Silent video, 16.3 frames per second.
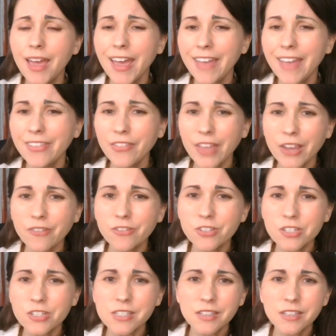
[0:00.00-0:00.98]
in the
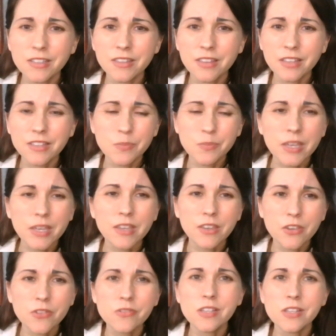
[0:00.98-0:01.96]
languages that's being
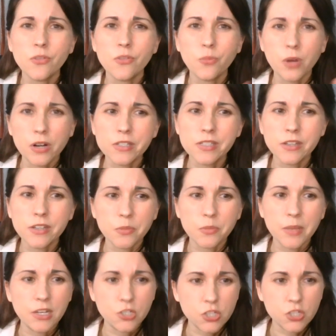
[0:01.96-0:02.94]
used and the words that are
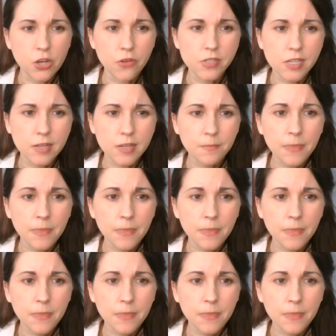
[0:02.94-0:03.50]
being chosen.